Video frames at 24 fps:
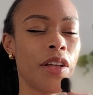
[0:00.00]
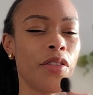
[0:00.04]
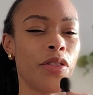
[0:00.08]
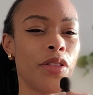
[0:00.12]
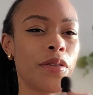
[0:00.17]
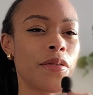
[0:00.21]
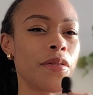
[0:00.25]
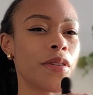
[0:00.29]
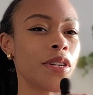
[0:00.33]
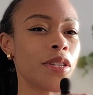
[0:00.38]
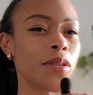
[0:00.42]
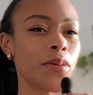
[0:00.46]

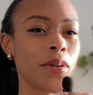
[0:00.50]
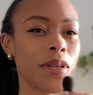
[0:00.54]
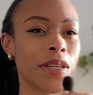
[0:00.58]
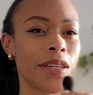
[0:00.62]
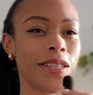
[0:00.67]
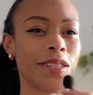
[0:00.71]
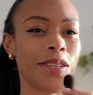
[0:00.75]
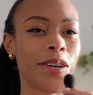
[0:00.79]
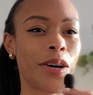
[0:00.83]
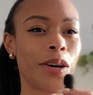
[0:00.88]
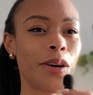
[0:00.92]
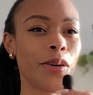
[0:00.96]
The first one
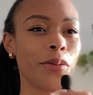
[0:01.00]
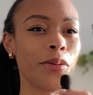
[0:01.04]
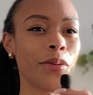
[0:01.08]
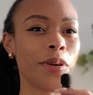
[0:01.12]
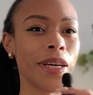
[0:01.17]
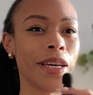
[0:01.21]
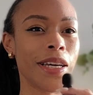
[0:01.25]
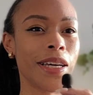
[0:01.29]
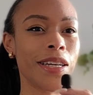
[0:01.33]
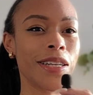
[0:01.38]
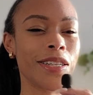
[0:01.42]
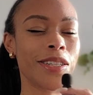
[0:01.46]
is, are
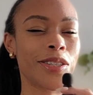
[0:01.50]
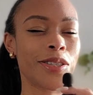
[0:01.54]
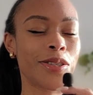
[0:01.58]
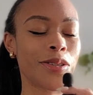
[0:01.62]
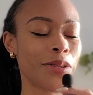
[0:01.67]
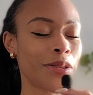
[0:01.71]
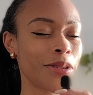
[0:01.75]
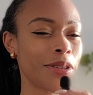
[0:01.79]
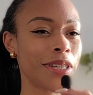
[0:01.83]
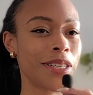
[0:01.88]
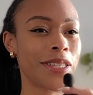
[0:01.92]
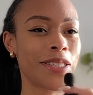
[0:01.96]
we
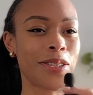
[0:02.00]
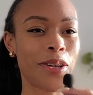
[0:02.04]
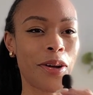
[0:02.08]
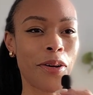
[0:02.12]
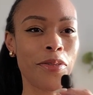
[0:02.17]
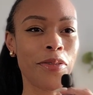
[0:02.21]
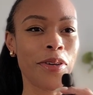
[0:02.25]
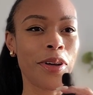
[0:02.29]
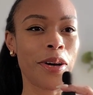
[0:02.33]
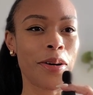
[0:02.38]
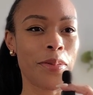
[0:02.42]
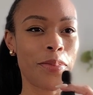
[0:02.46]
truly
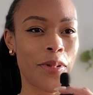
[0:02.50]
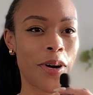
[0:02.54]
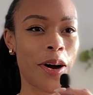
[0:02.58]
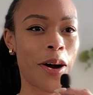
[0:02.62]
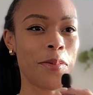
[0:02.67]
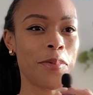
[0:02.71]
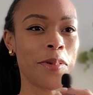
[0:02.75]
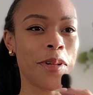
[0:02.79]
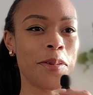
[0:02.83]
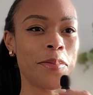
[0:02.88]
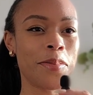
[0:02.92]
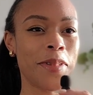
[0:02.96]
solving a
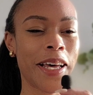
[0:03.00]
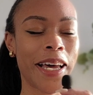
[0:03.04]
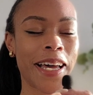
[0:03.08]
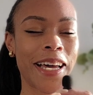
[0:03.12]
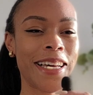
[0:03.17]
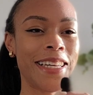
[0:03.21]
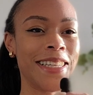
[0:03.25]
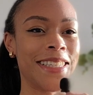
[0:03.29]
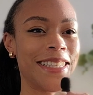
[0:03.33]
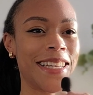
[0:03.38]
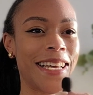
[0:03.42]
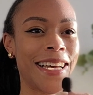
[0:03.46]
problem? Like
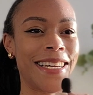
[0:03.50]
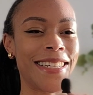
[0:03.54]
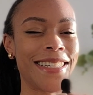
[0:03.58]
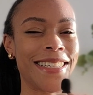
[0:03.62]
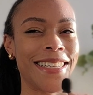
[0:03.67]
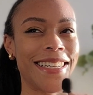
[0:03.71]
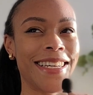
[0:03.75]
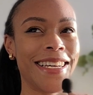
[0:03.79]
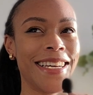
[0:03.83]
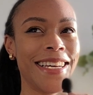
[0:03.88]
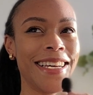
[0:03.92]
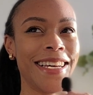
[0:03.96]
I said,
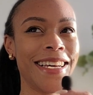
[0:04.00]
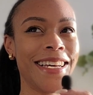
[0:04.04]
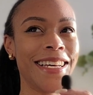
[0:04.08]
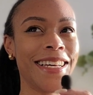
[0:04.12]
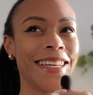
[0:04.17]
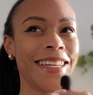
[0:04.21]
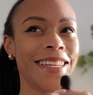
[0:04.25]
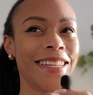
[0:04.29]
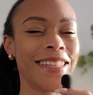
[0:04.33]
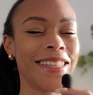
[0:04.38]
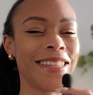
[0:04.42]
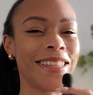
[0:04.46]

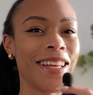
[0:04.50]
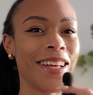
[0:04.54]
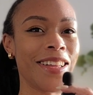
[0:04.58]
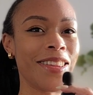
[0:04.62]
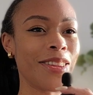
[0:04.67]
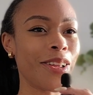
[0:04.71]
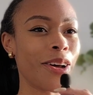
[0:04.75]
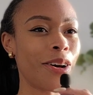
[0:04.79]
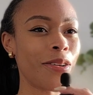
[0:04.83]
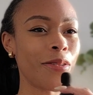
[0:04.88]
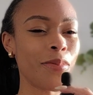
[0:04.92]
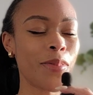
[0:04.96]
a
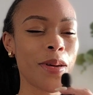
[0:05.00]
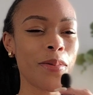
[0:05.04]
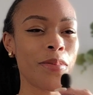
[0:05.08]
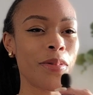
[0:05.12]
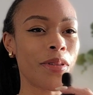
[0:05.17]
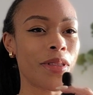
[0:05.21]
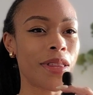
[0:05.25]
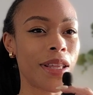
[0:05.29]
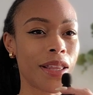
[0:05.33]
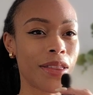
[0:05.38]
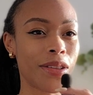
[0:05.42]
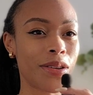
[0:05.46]
lot of
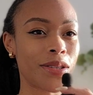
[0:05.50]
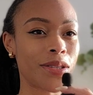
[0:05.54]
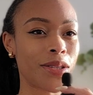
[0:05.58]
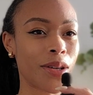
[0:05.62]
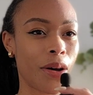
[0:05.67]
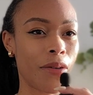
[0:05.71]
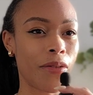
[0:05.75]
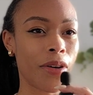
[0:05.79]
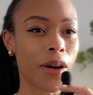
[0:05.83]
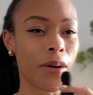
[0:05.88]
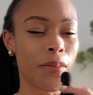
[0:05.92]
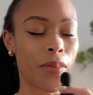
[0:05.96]
people think they're
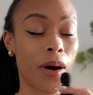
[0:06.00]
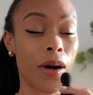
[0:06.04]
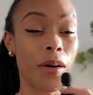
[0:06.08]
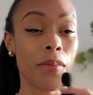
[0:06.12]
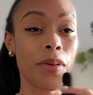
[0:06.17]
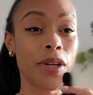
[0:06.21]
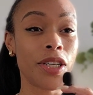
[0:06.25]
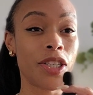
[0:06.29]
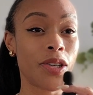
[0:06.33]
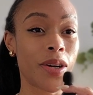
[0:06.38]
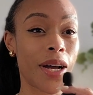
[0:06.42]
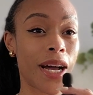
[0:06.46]
solving a problem,
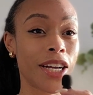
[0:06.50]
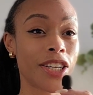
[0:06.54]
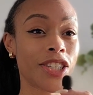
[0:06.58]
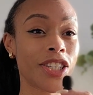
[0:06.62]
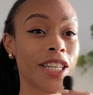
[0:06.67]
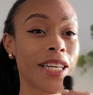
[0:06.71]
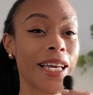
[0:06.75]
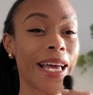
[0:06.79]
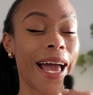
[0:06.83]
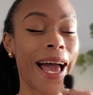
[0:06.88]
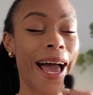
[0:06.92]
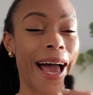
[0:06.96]
but you're
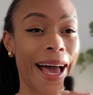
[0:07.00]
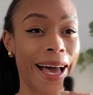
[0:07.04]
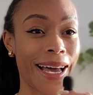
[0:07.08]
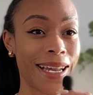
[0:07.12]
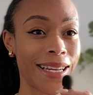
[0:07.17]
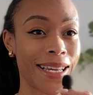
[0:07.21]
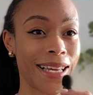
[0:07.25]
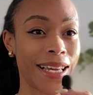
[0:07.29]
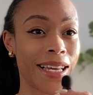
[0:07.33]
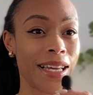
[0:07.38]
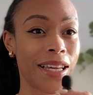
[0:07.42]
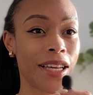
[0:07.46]
actually
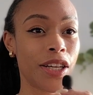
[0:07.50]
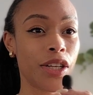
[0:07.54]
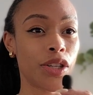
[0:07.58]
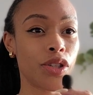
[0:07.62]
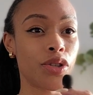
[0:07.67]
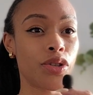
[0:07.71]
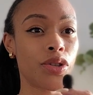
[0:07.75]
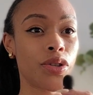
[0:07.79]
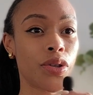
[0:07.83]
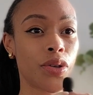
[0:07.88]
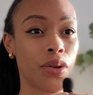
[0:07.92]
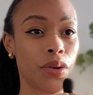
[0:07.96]
adding
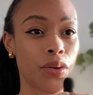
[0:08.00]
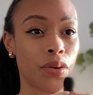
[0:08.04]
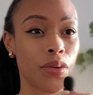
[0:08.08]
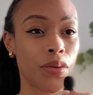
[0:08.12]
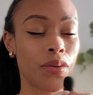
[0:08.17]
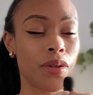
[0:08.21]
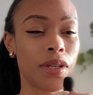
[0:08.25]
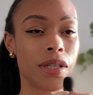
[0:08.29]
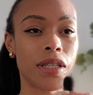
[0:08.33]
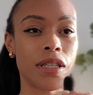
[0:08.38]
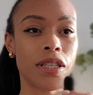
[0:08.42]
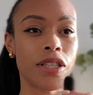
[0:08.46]

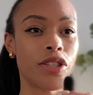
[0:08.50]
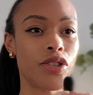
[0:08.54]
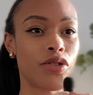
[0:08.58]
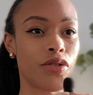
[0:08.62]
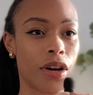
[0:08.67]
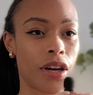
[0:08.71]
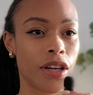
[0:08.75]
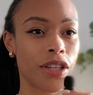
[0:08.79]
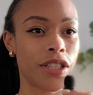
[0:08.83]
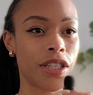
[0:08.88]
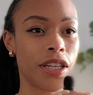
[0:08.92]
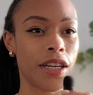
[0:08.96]
to the
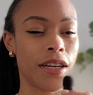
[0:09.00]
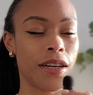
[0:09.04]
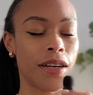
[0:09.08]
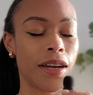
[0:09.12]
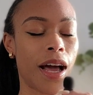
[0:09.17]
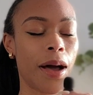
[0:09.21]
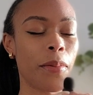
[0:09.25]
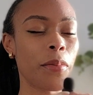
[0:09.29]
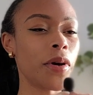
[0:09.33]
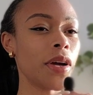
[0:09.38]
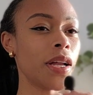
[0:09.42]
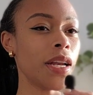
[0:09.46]
destruction.
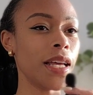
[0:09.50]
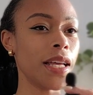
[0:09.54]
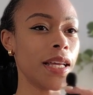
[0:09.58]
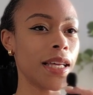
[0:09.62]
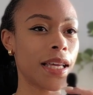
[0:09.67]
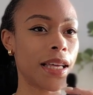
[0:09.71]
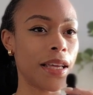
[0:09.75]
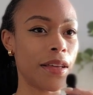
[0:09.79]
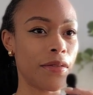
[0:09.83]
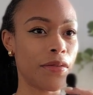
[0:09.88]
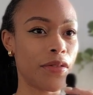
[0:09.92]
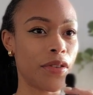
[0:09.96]
I'm going to
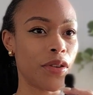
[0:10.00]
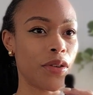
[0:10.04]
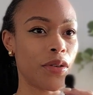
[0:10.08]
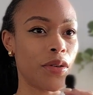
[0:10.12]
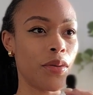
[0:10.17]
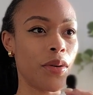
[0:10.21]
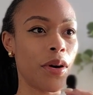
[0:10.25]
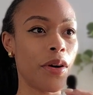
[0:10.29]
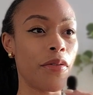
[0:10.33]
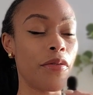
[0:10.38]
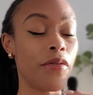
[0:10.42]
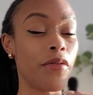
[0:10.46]
give
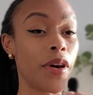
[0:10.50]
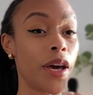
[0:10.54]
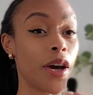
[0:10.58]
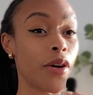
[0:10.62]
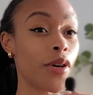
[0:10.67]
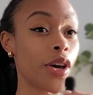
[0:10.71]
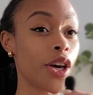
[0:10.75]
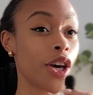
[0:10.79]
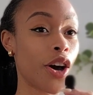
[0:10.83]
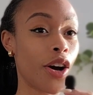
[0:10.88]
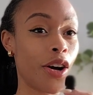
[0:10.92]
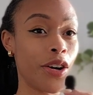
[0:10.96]
you a
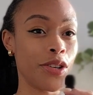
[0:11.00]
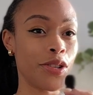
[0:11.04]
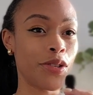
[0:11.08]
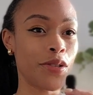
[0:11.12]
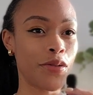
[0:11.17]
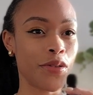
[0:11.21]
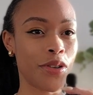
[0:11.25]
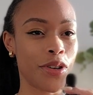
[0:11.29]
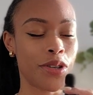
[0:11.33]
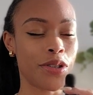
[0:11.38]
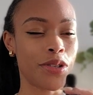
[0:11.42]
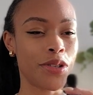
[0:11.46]
very
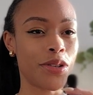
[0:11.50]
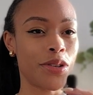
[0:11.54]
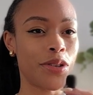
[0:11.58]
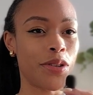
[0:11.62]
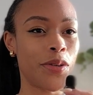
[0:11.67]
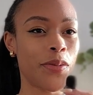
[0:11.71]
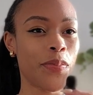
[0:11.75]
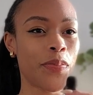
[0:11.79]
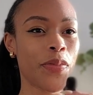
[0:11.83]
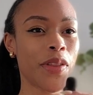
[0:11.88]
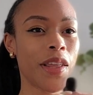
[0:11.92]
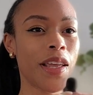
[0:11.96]

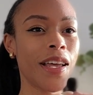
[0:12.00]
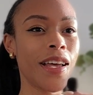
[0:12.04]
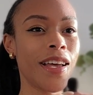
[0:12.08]
controversial